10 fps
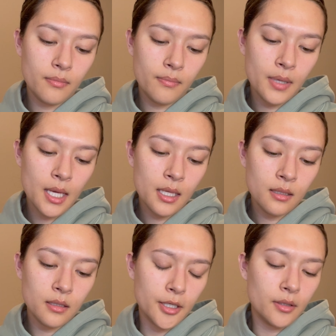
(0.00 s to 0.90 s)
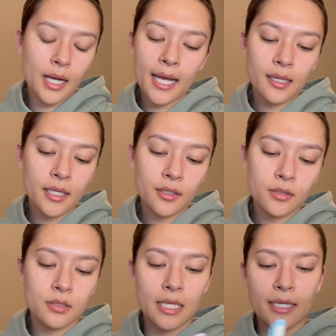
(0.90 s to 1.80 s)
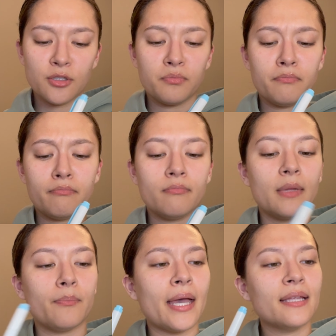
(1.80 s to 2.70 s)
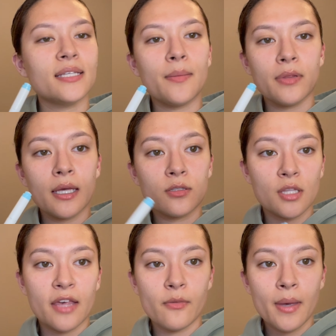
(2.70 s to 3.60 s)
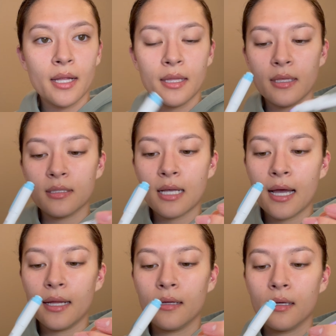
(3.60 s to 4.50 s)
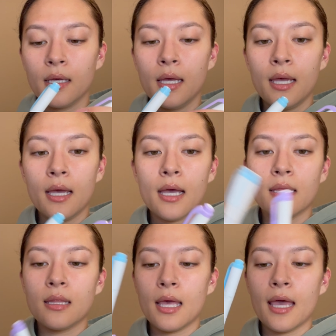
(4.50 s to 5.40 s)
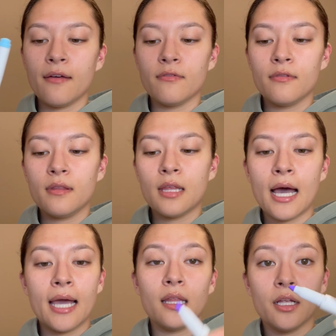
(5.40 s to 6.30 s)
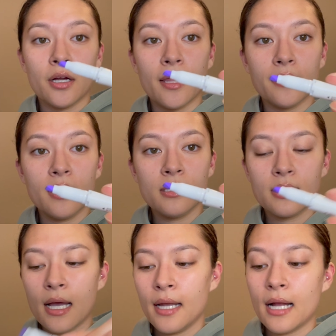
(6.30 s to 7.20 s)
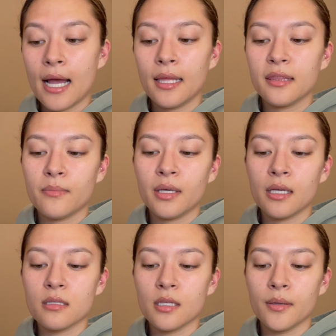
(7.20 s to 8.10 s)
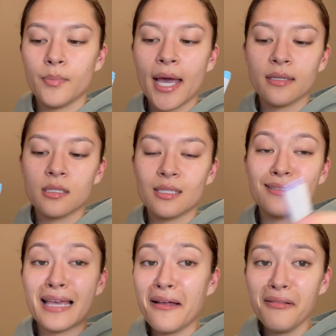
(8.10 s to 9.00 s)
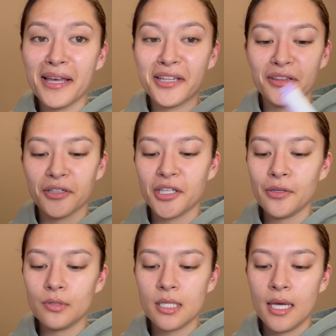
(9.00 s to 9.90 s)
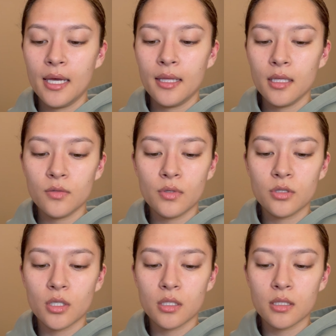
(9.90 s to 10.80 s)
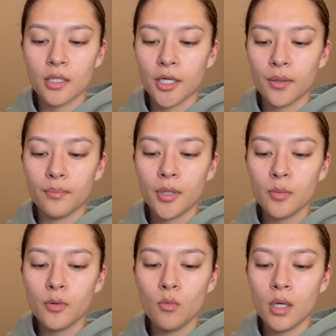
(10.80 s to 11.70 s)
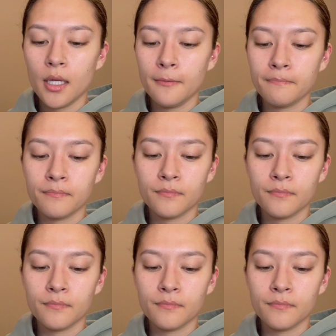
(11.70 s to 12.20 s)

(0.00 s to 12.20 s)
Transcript: pen or highlighters / pen type things. So they have a pen on this side, and then they have the highlighter on this side. I like them because they're pastel. I think they're cute. This one's just their purple one.